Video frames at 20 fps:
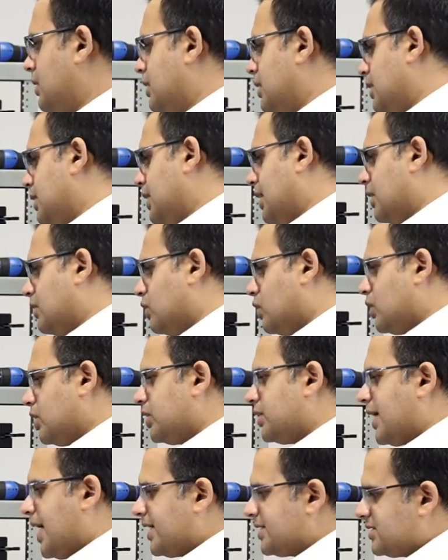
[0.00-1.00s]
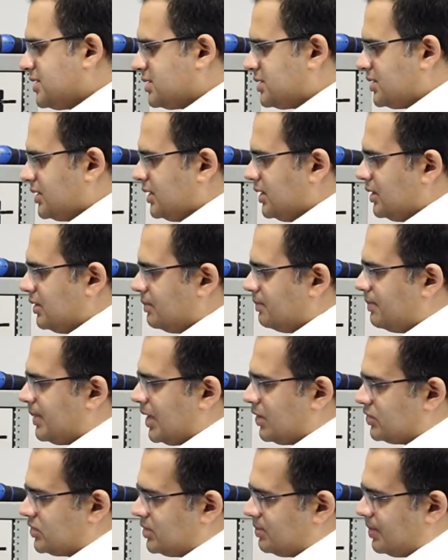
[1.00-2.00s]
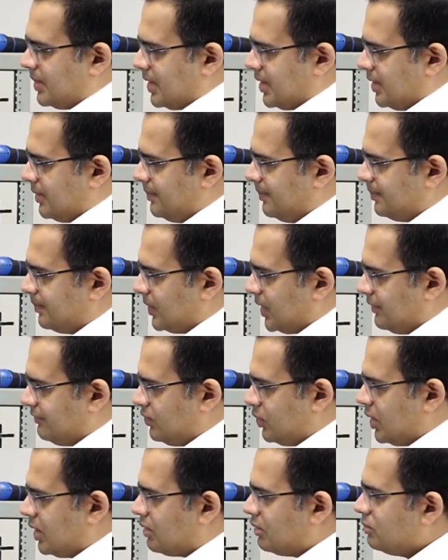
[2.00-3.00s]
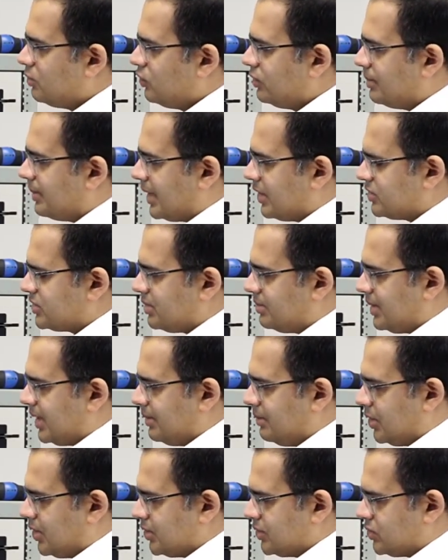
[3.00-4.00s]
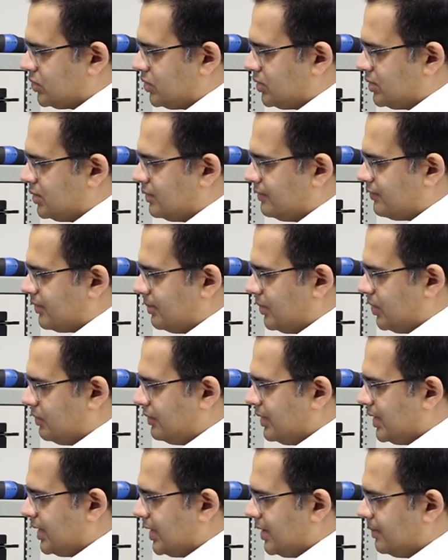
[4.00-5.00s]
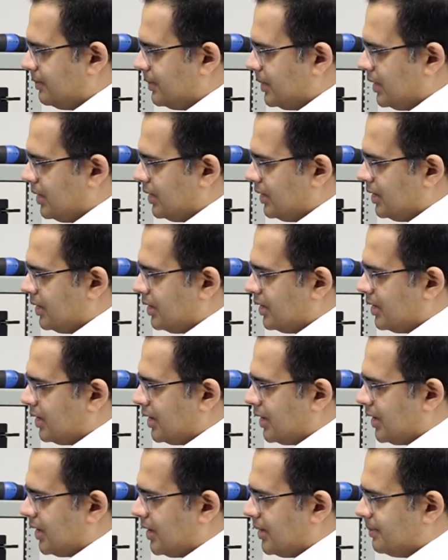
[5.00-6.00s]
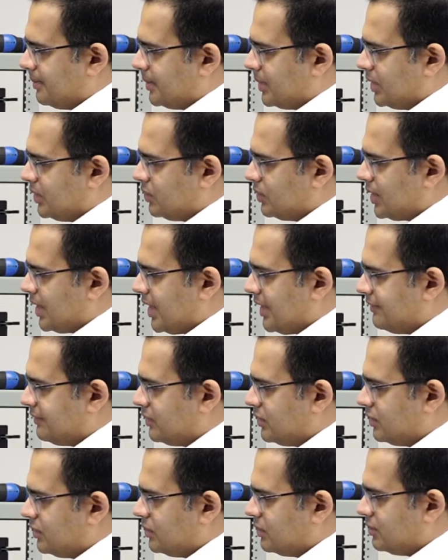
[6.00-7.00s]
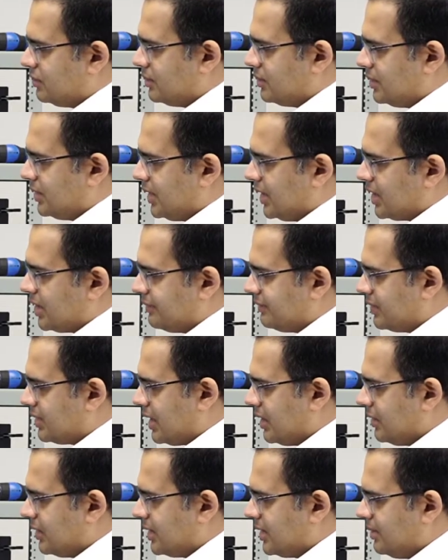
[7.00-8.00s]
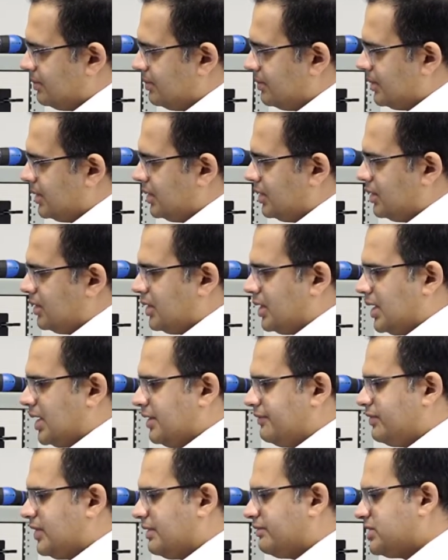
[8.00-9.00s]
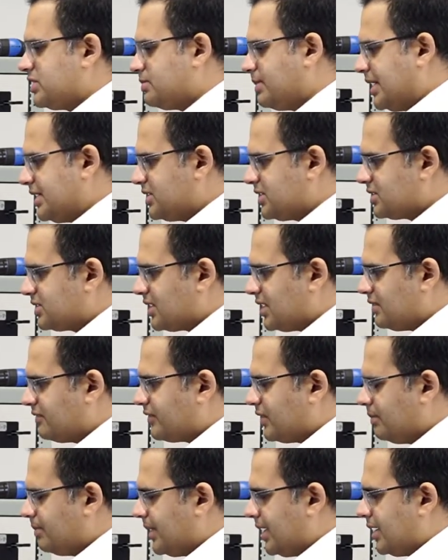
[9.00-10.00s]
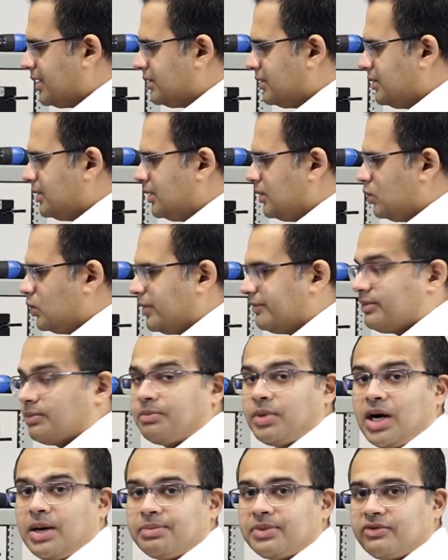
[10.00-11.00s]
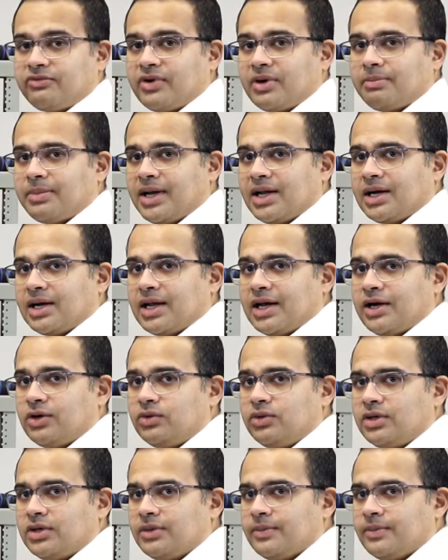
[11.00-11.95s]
Now in order to access the power supply, if you want to remove the power supply module from your relay, you would have to take out the grounding clip. And if you have this basic style front panel, you have to pop the front panel out.